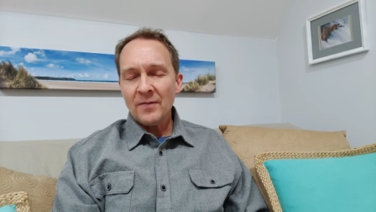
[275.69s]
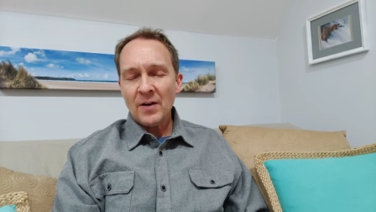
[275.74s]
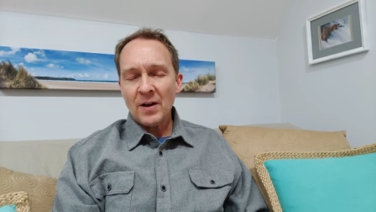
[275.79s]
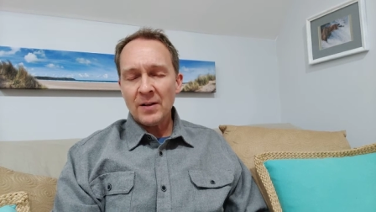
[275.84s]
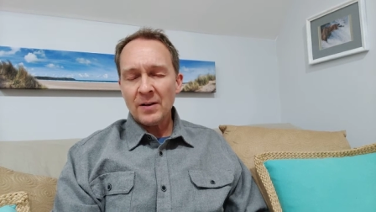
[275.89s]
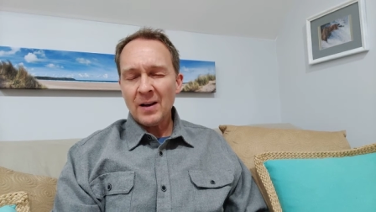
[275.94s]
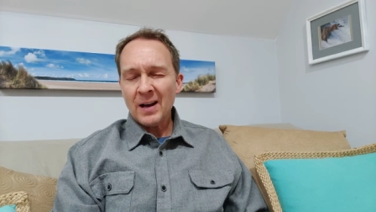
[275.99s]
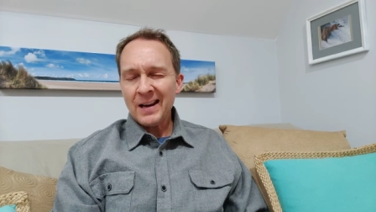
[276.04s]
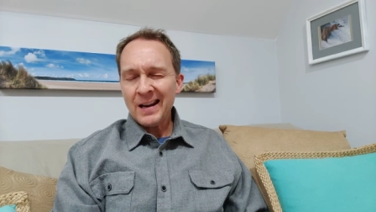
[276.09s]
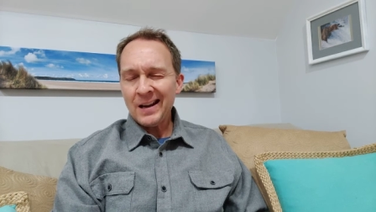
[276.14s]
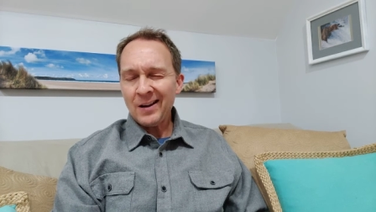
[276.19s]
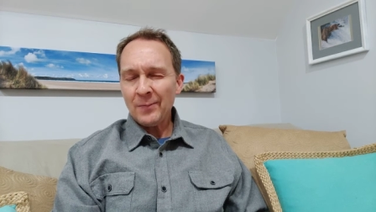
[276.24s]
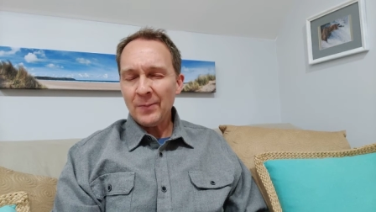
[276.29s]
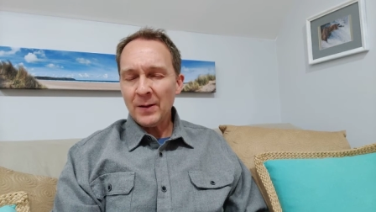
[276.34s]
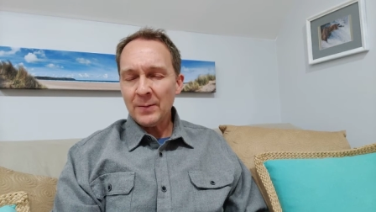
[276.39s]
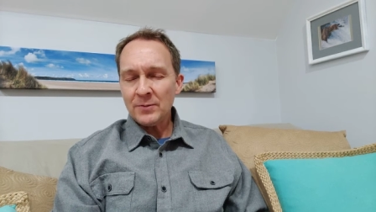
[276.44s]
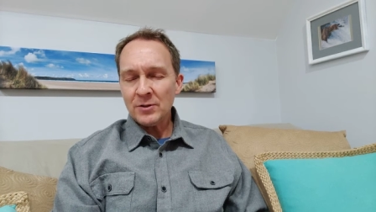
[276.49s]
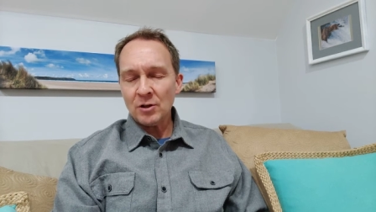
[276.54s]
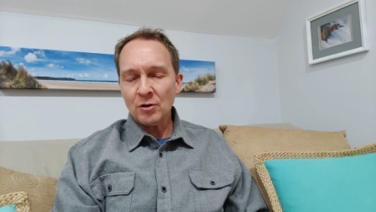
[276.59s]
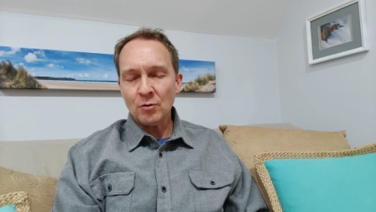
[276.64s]
Father God, help
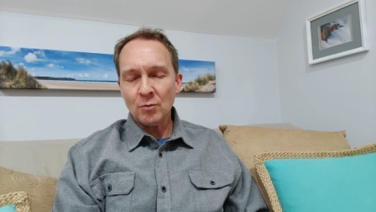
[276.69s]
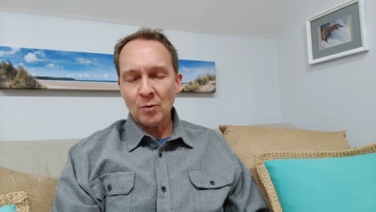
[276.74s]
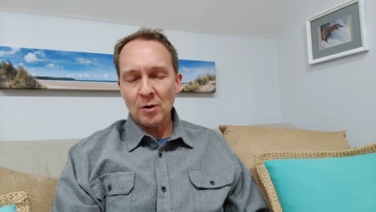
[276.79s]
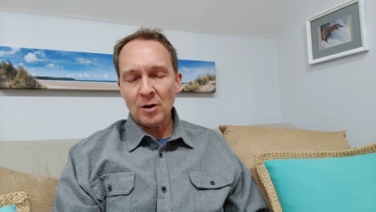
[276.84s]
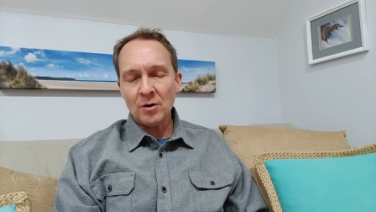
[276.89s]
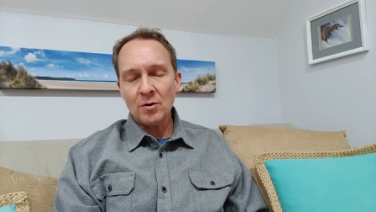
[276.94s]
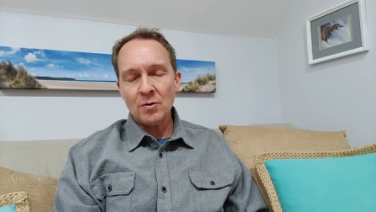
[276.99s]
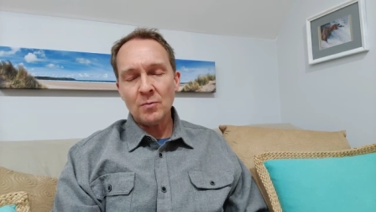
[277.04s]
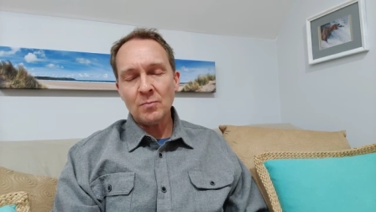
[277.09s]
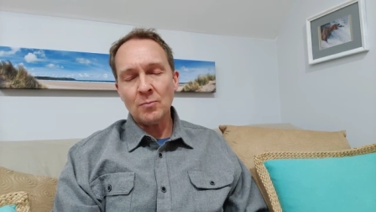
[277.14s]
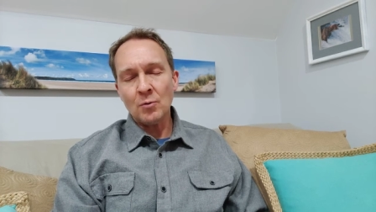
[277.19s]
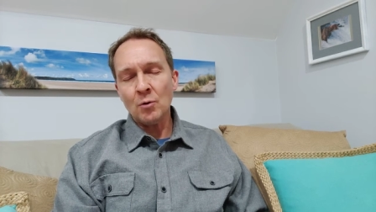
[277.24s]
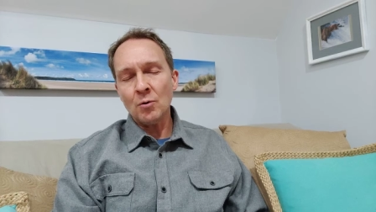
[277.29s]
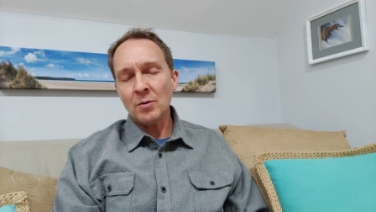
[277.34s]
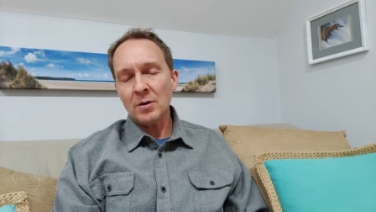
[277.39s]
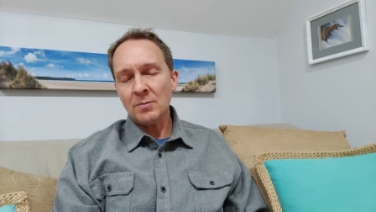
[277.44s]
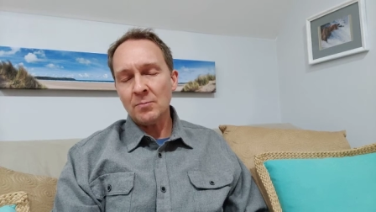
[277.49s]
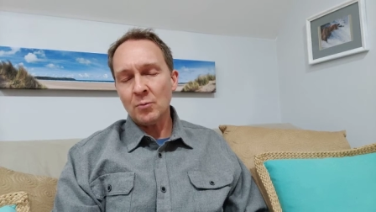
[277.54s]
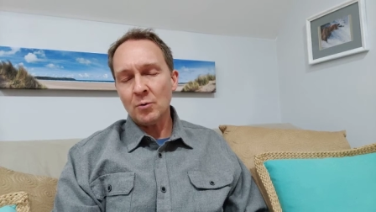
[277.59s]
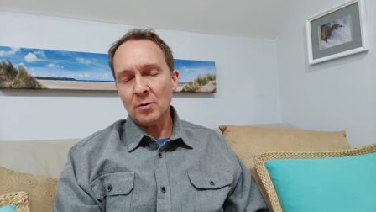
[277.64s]
them to grow
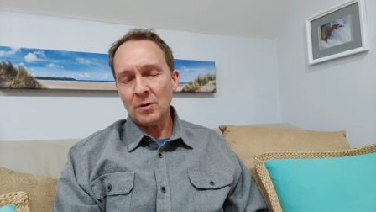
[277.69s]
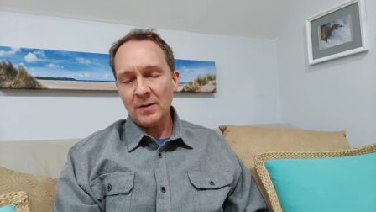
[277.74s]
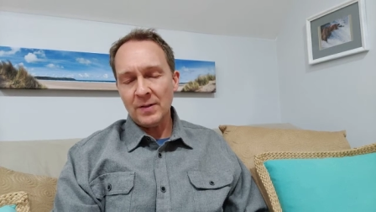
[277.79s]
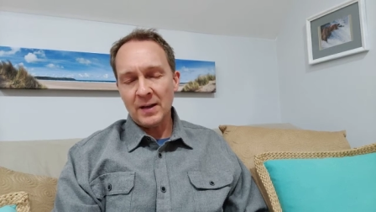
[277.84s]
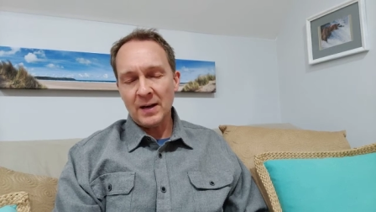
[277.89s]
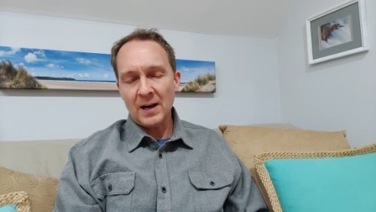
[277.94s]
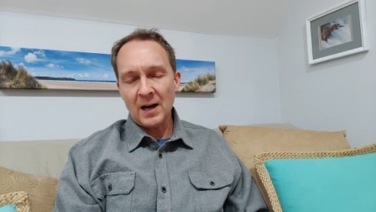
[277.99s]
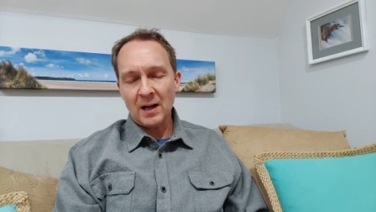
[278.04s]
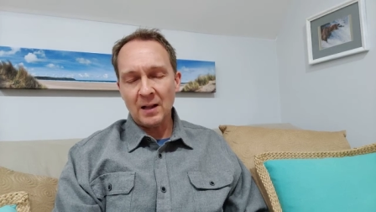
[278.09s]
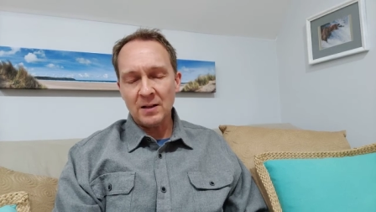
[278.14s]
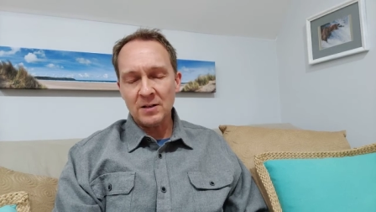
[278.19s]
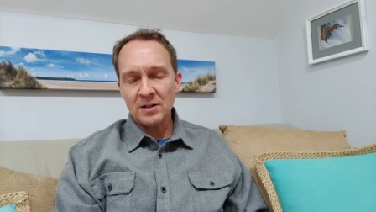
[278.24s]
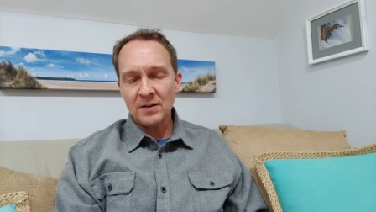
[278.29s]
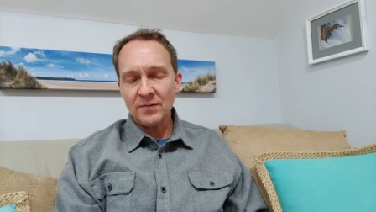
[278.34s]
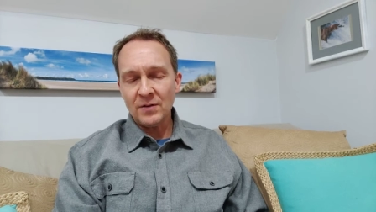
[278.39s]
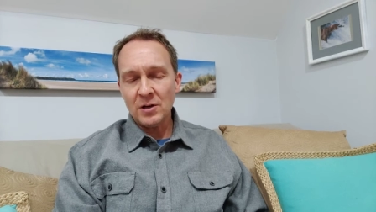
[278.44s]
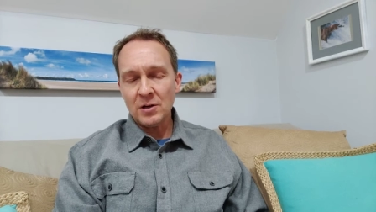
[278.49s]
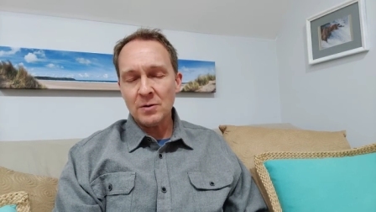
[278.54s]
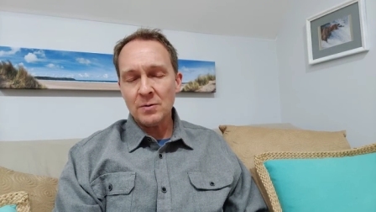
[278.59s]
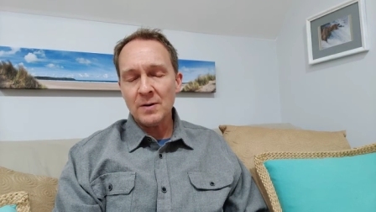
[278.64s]
more and more in the knowledge
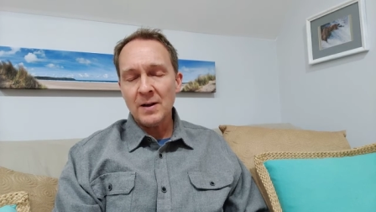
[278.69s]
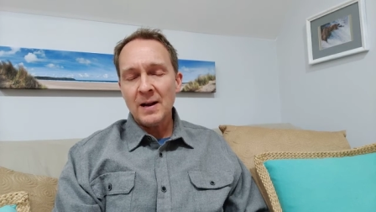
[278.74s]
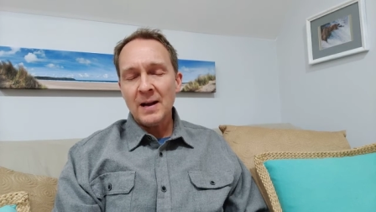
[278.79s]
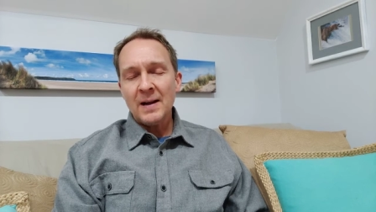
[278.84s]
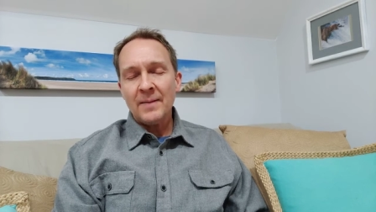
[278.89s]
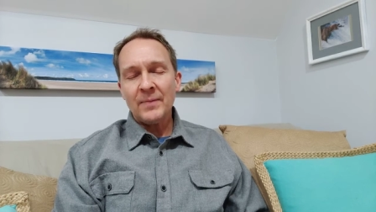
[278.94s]
of you